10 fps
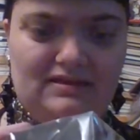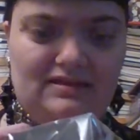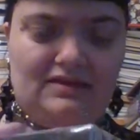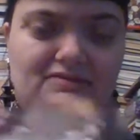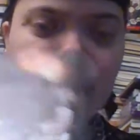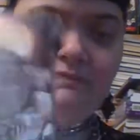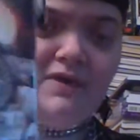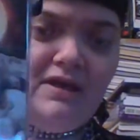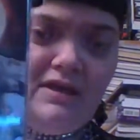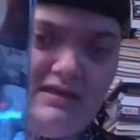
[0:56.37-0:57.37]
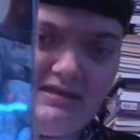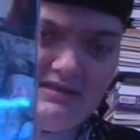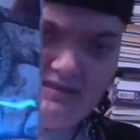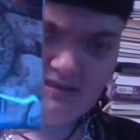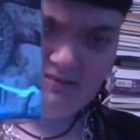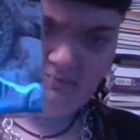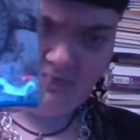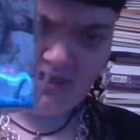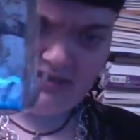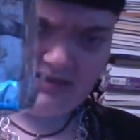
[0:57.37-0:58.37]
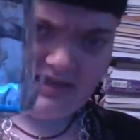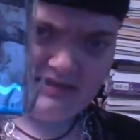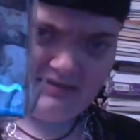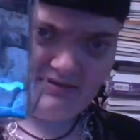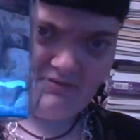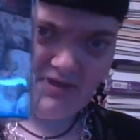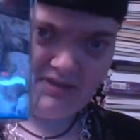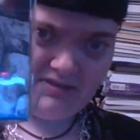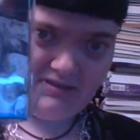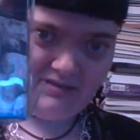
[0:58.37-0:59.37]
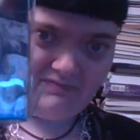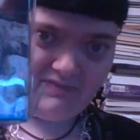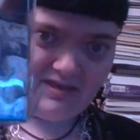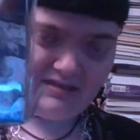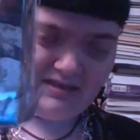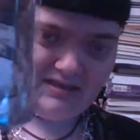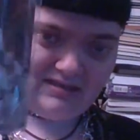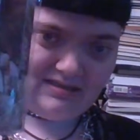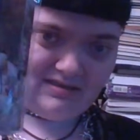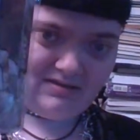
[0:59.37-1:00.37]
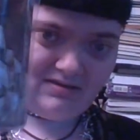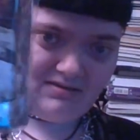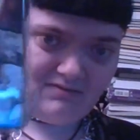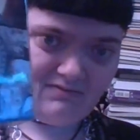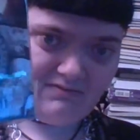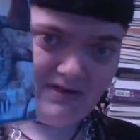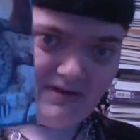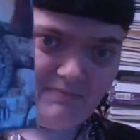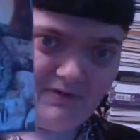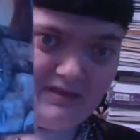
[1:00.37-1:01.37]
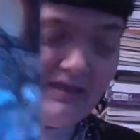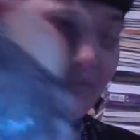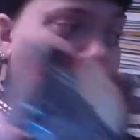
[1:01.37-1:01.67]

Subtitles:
ears. This Mayan calendar one, which I think is very pretty.